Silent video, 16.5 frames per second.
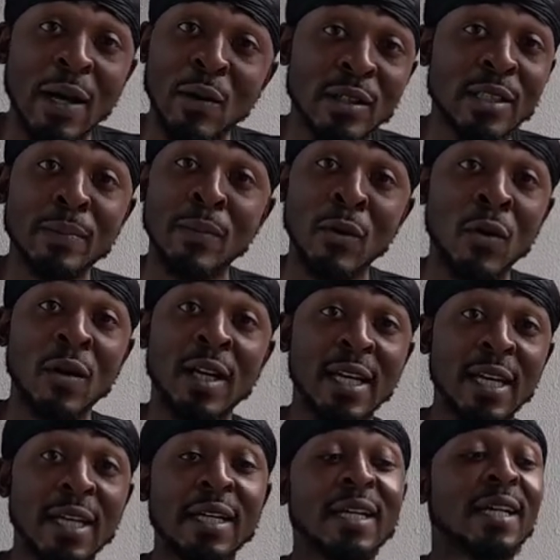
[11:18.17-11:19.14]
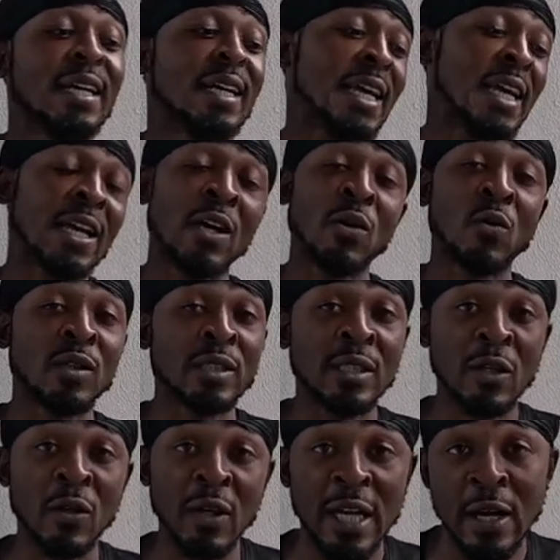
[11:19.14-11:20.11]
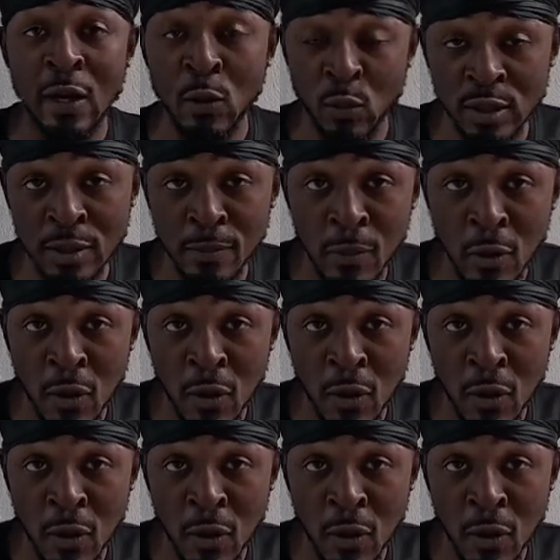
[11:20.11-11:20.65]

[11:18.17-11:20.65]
I wasn't born here. And it was I wasn't